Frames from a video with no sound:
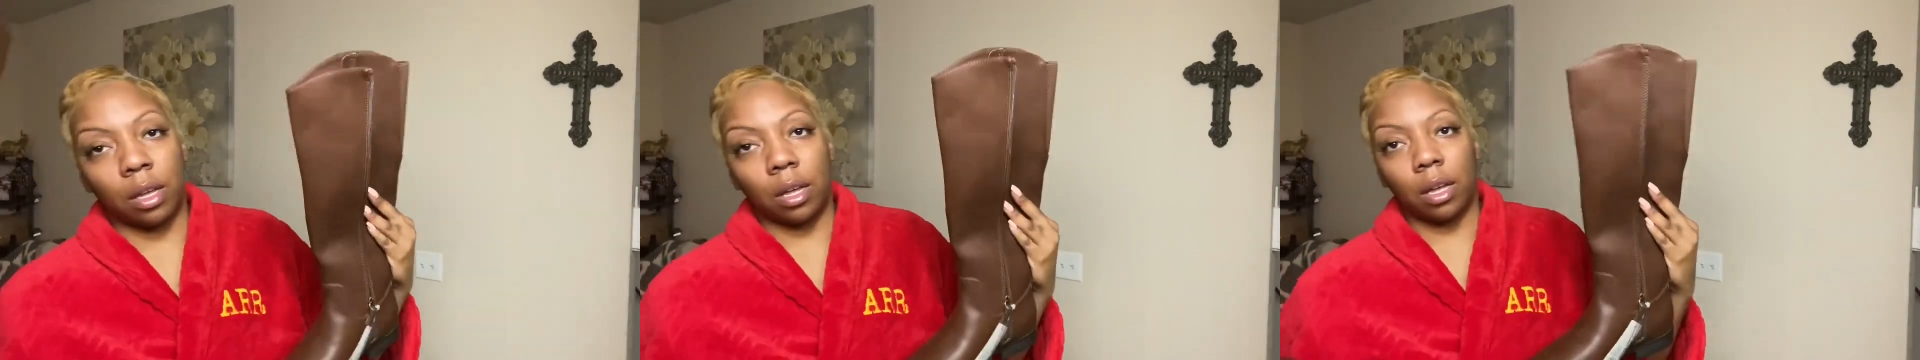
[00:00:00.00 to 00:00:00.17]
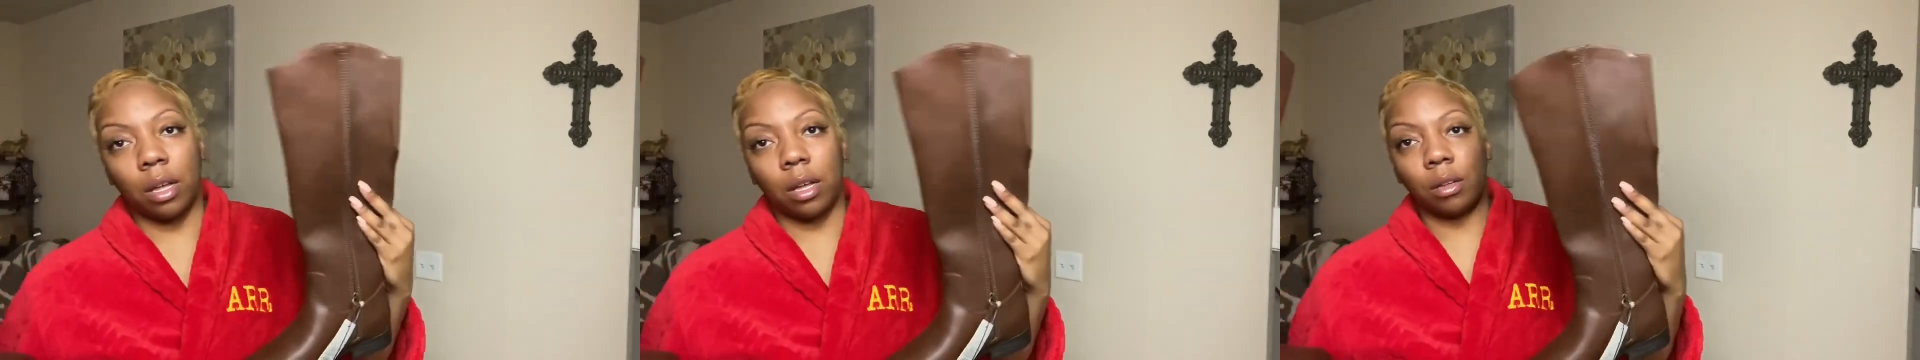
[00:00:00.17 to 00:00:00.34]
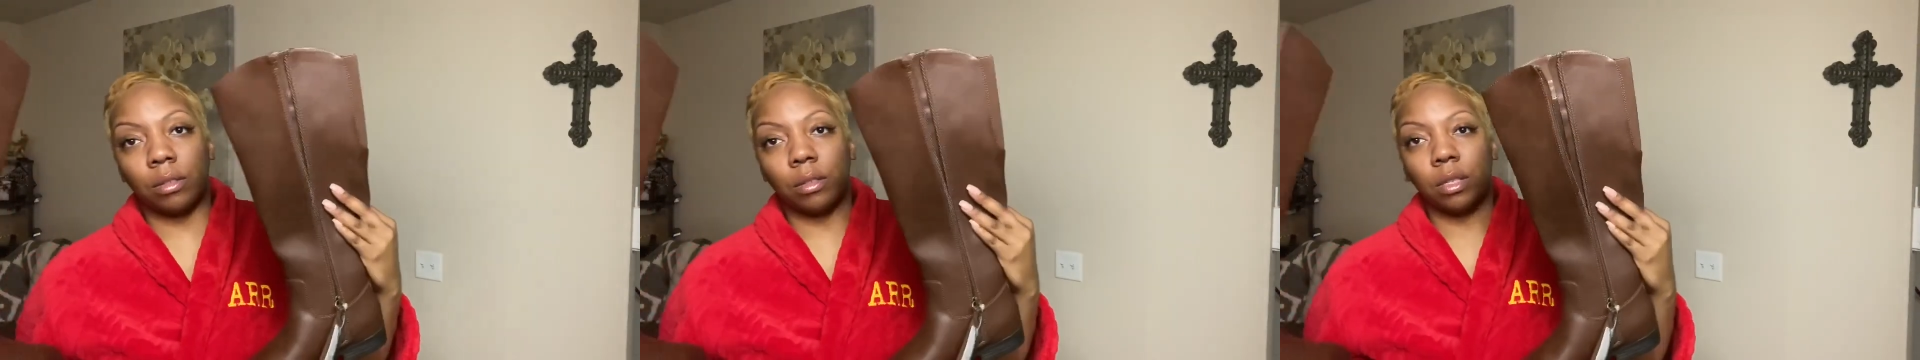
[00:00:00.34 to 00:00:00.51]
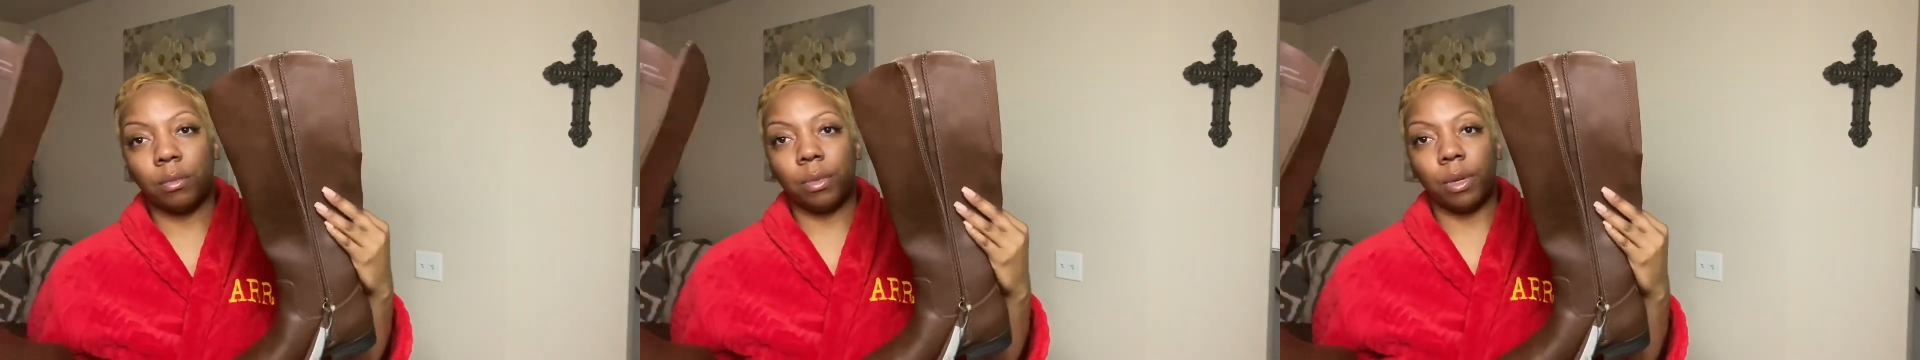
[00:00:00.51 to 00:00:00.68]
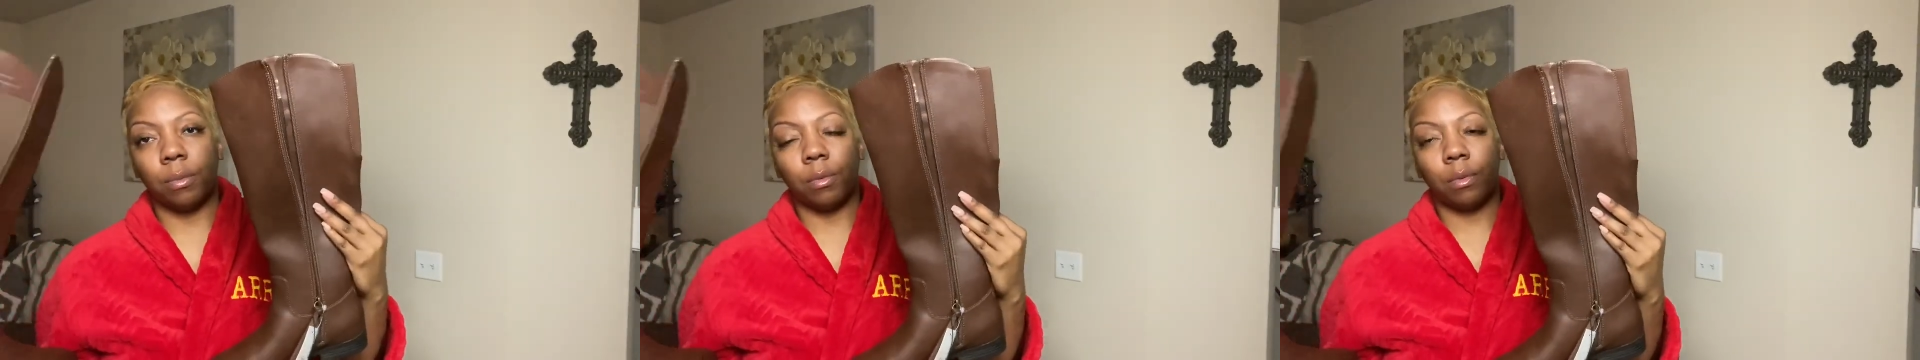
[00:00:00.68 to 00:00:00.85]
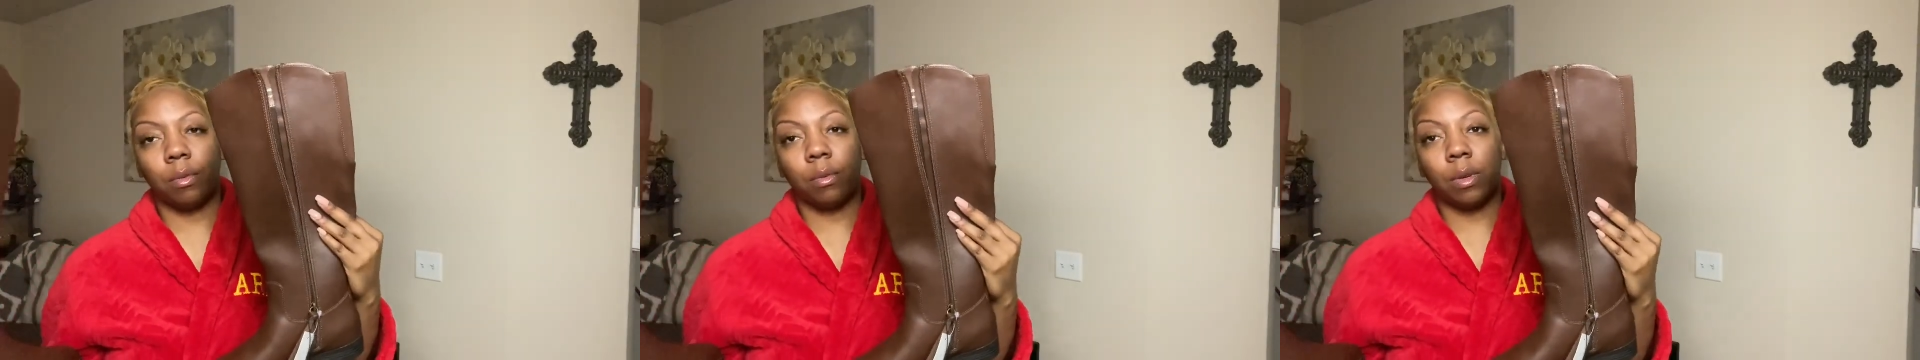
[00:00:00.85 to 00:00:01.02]
Oh, some
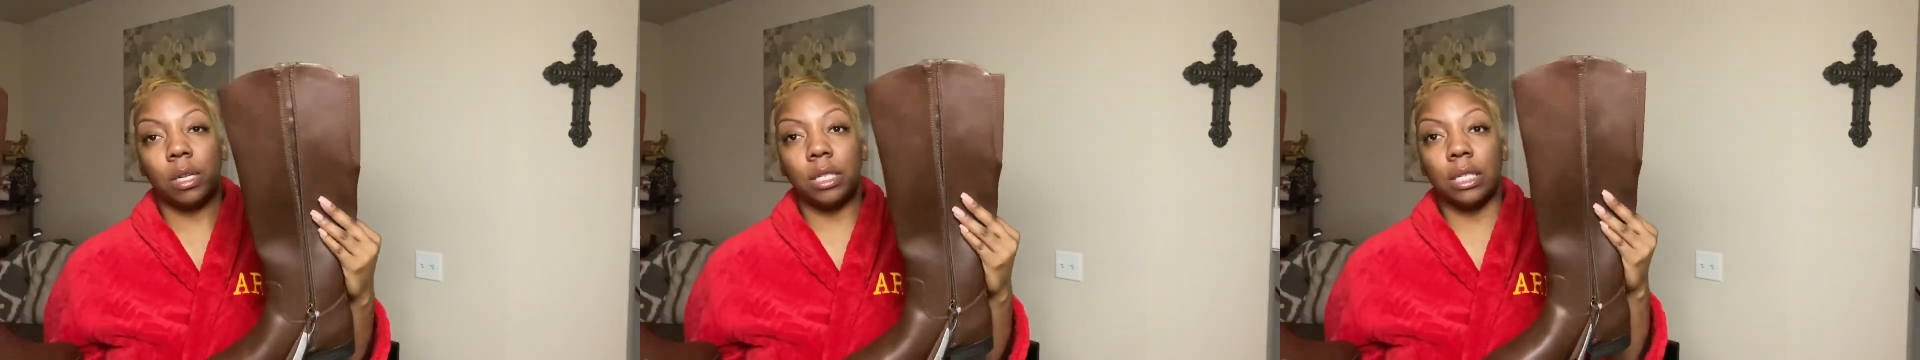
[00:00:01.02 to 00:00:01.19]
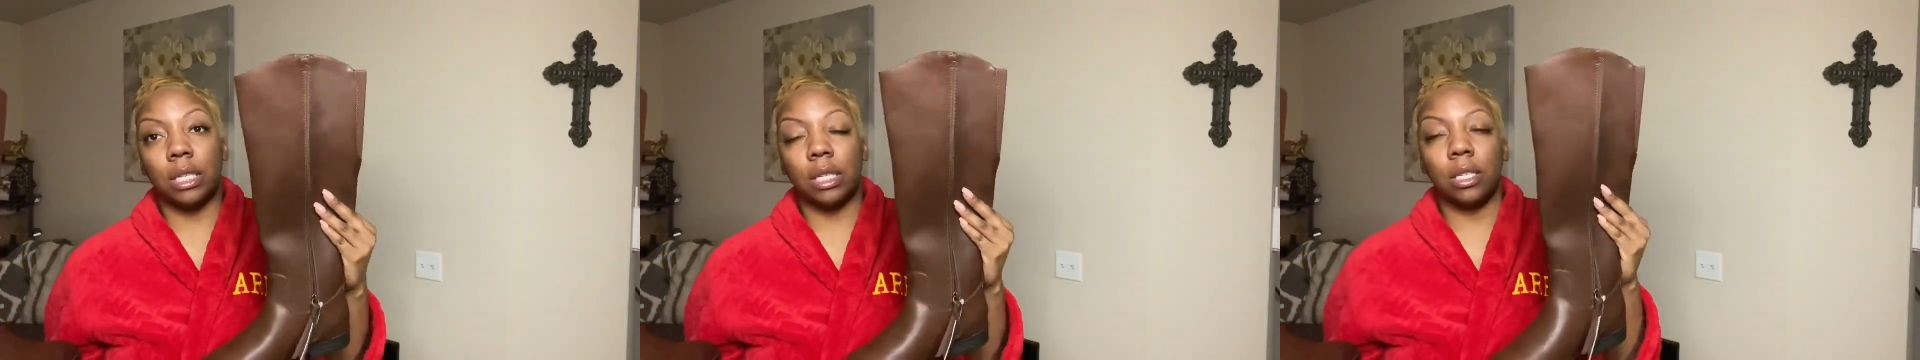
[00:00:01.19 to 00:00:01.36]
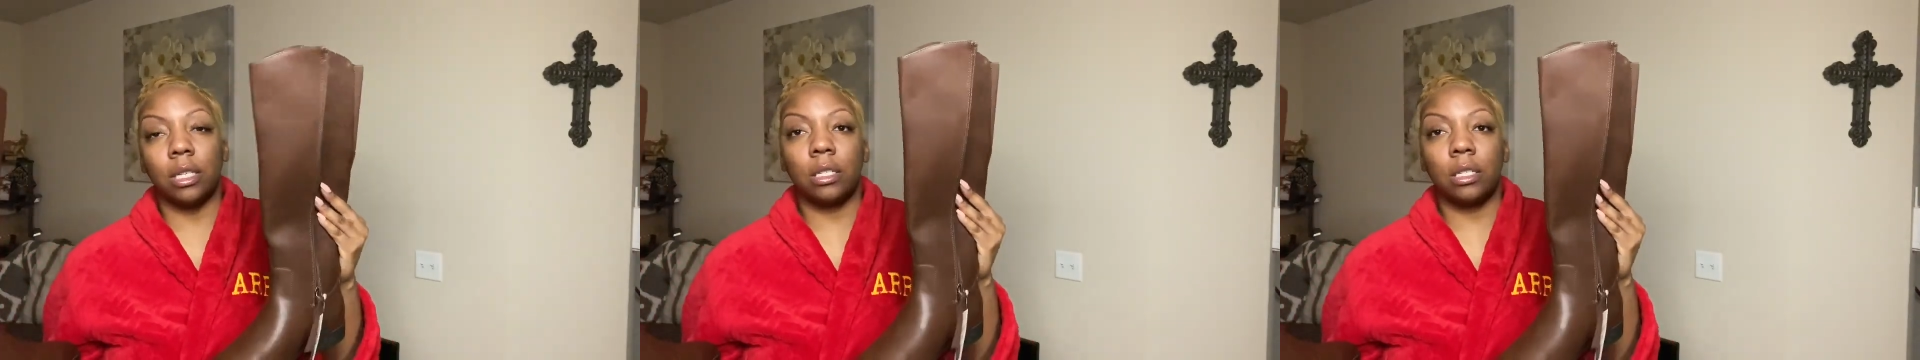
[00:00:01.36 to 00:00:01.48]
people want to see the